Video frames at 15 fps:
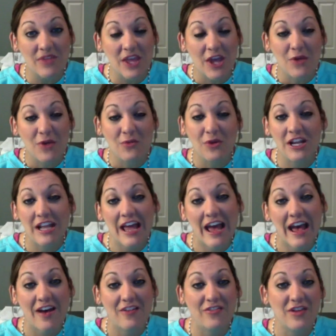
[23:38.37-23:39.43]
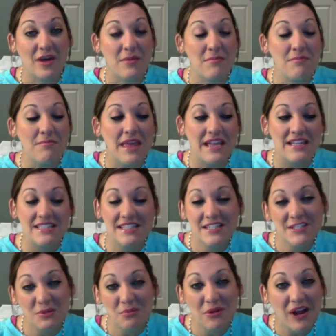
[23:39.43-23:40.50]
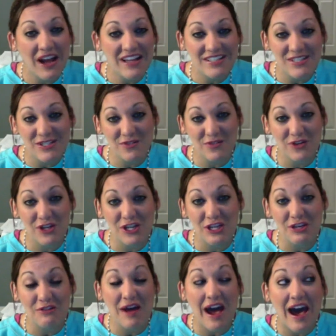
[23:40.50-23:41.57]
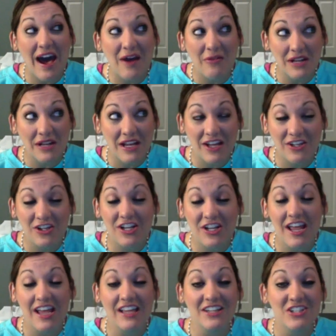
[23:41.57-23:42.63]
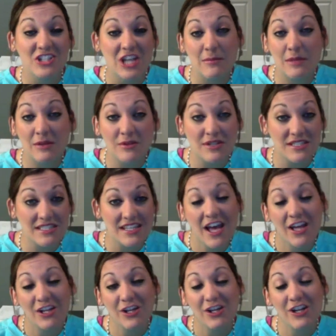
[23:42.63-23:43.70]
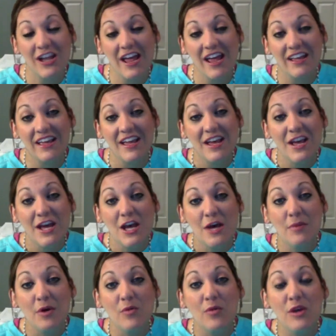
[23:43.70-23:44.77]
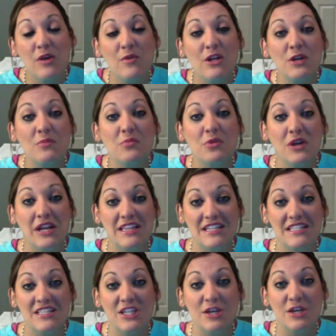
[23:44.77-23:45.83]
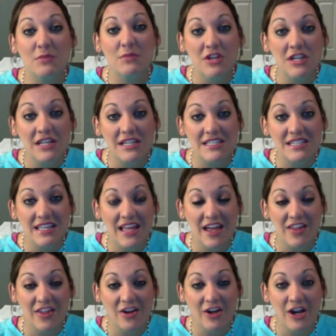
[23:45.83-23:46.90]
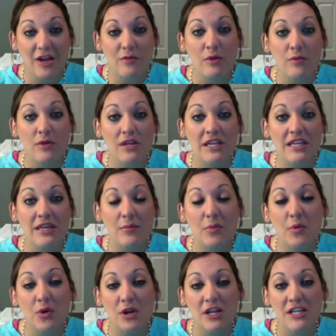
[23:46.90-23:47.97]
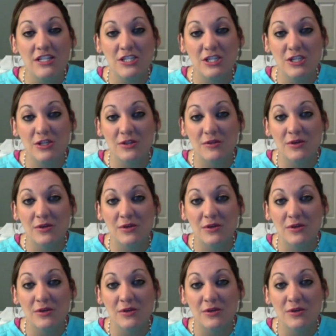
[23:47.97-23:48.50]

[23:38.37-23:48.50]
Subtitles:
We're going to have amazing surprises for you. I want to hug your neck. Jamie wants to hug your neck. But we want to bring this community together, and we want to get poured into